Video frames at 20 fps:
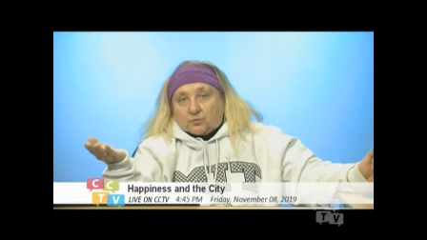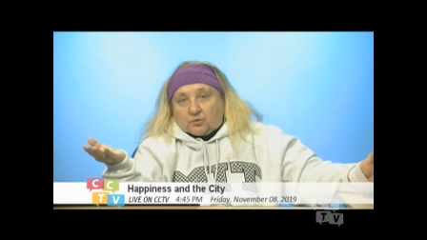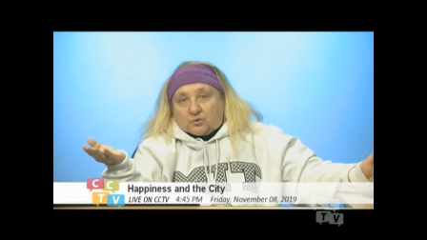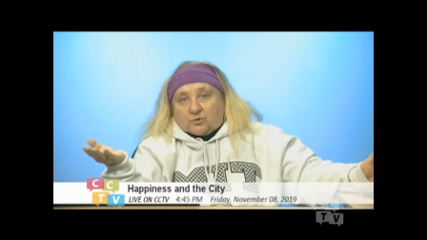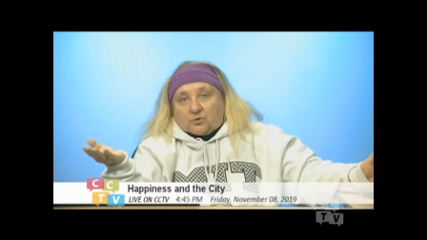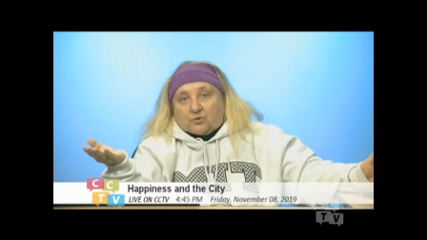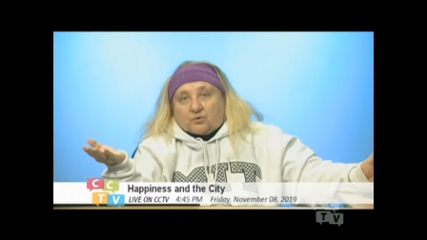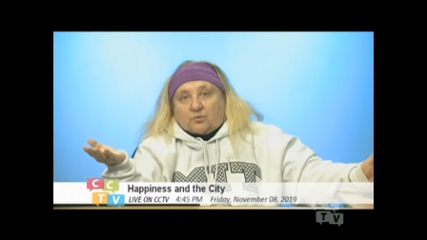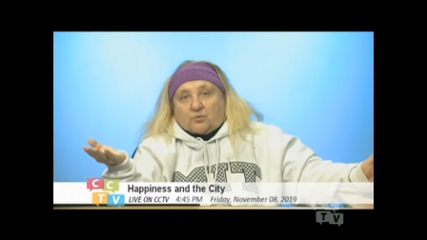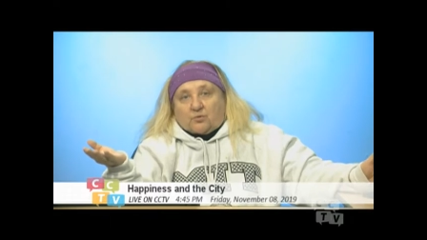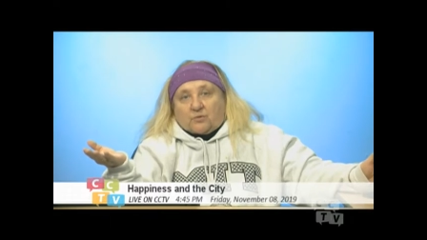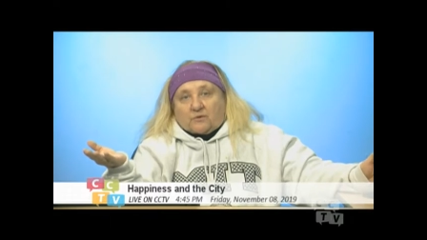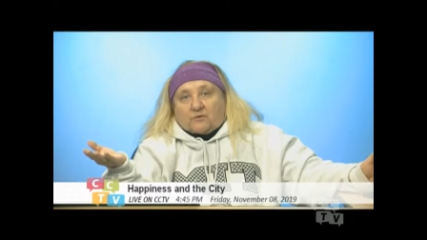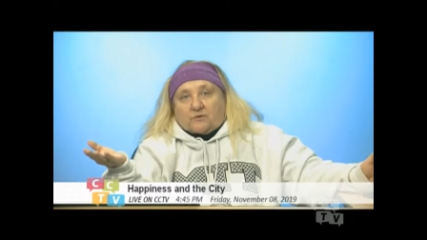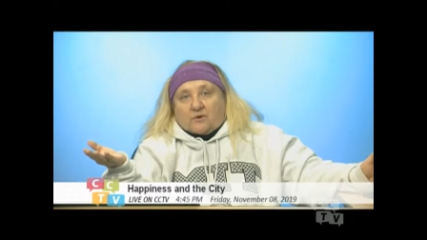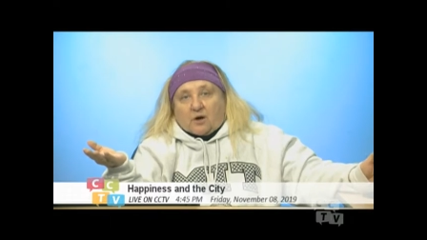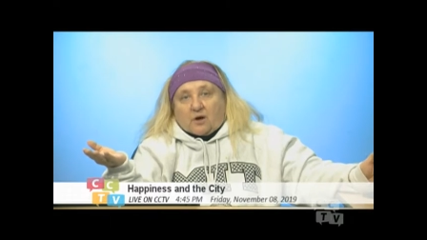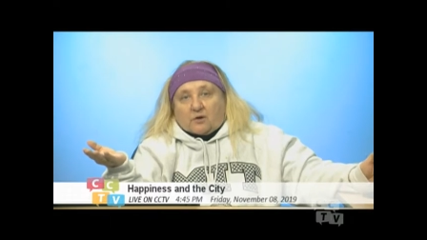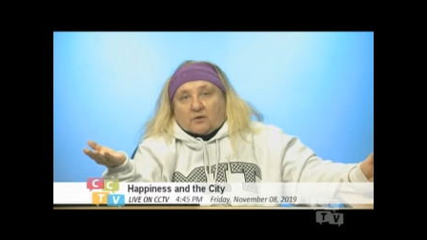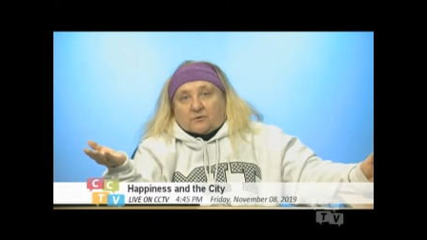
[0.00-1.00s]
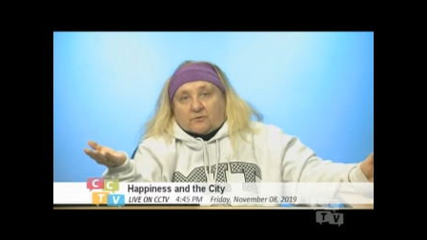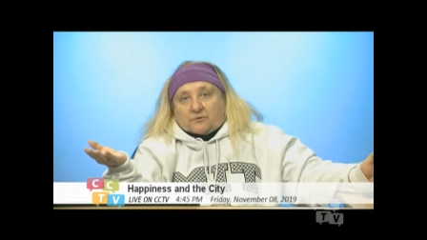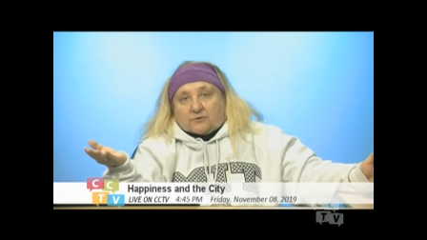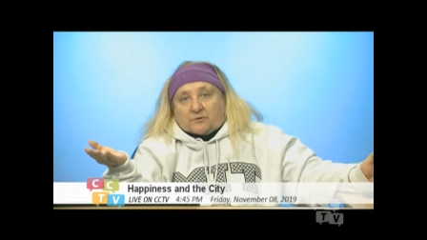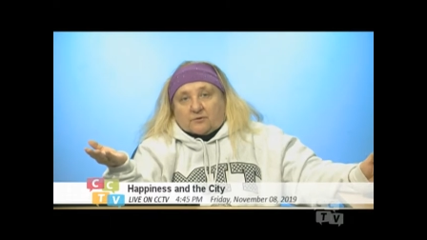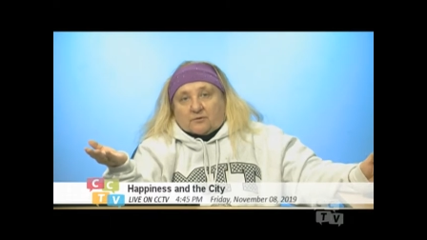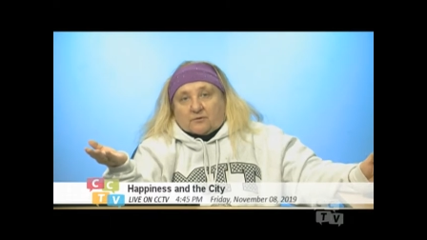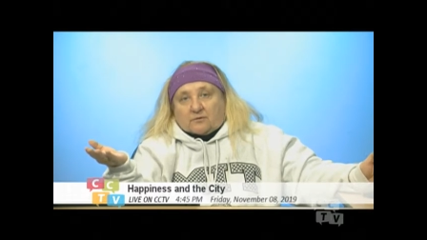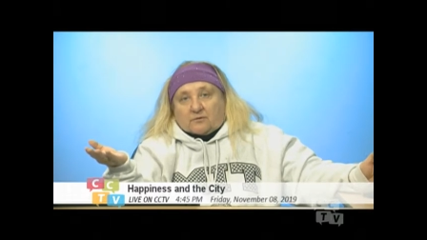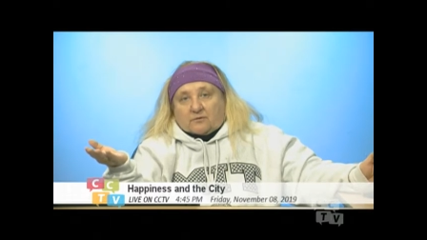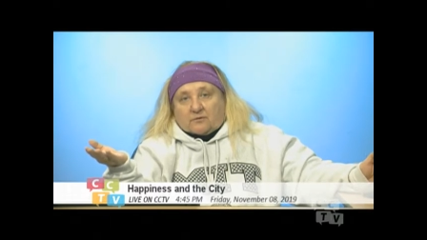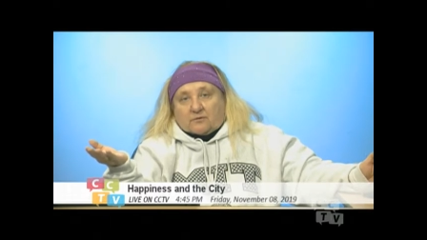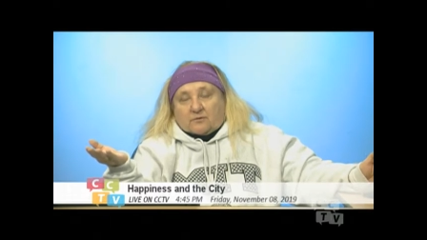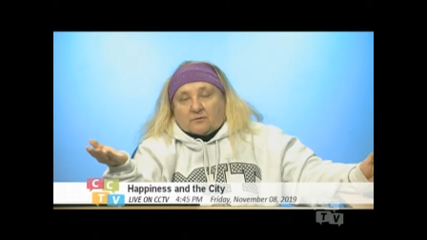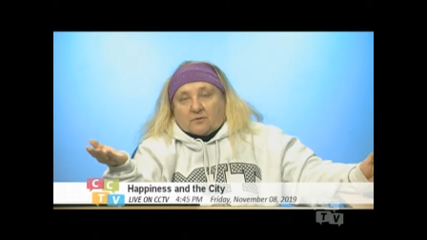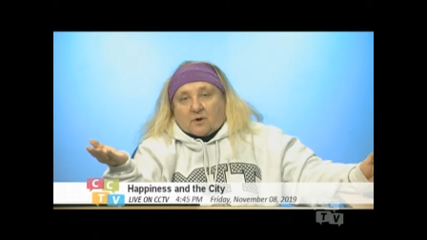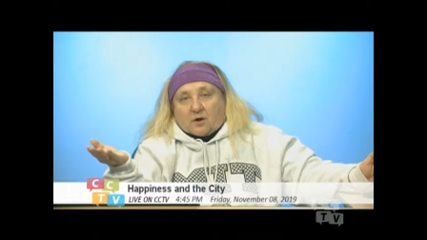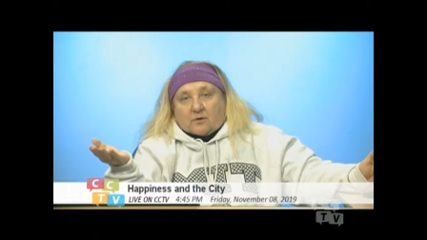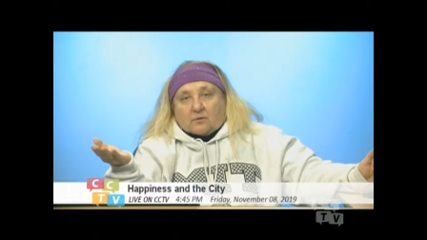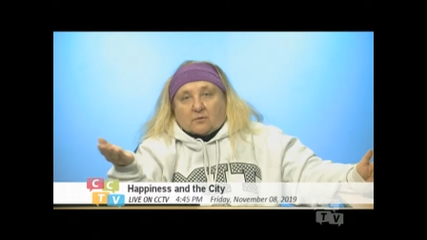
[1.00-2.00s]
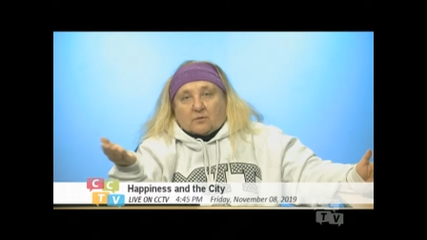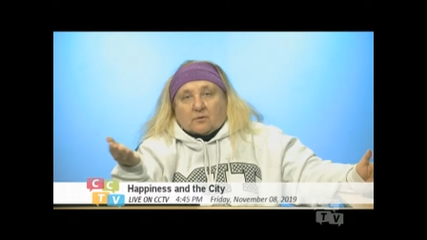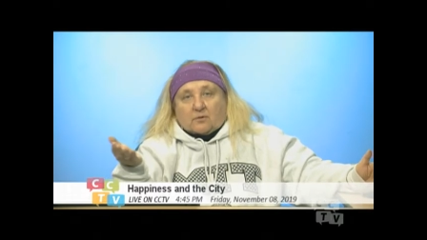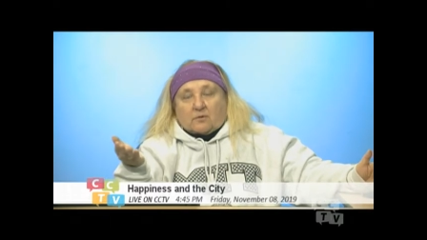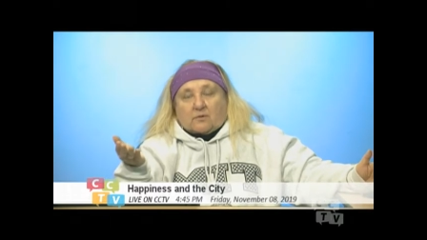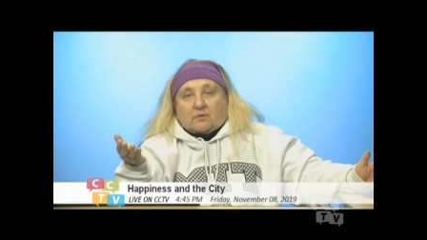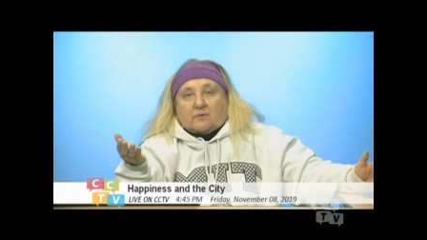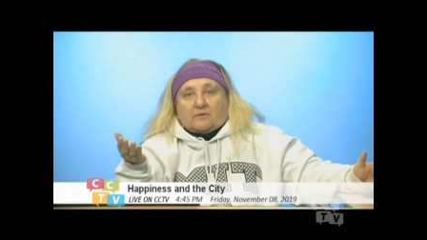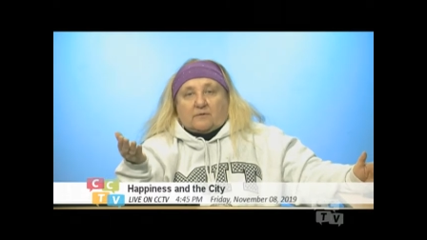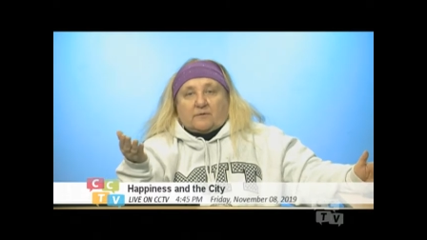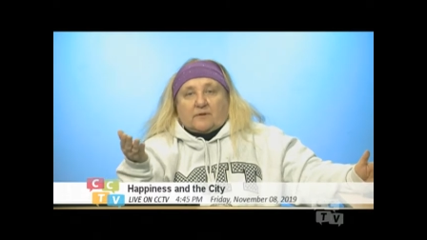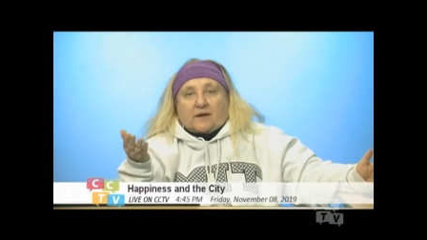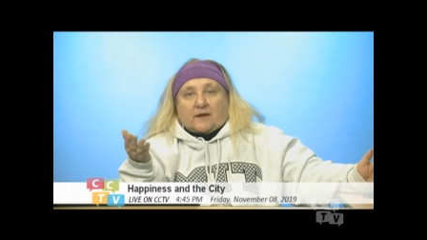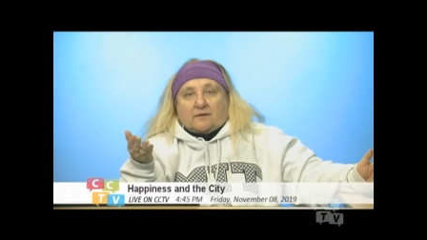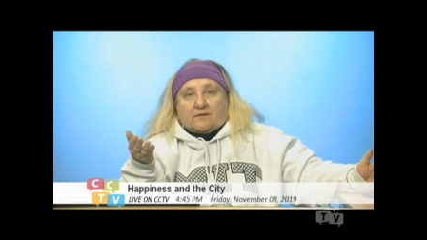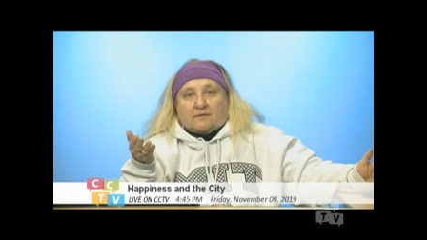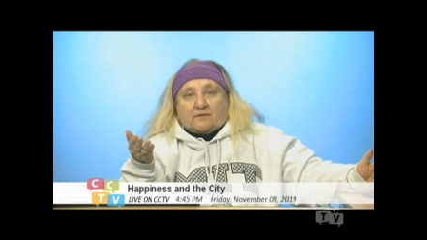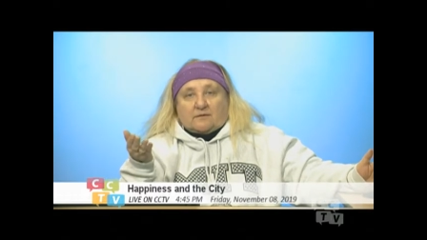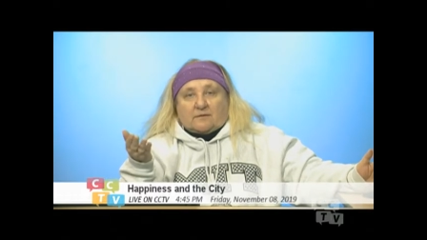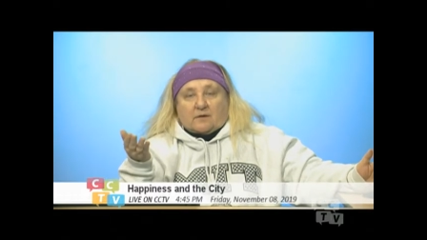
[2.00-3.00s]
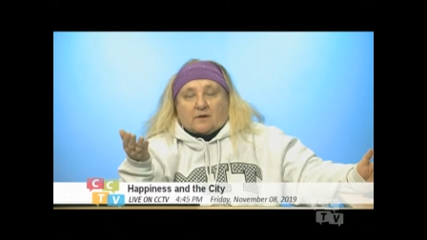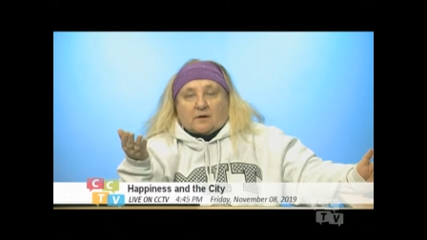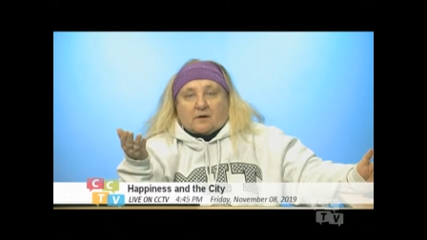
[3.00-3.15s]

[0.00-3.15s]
do you do with gold that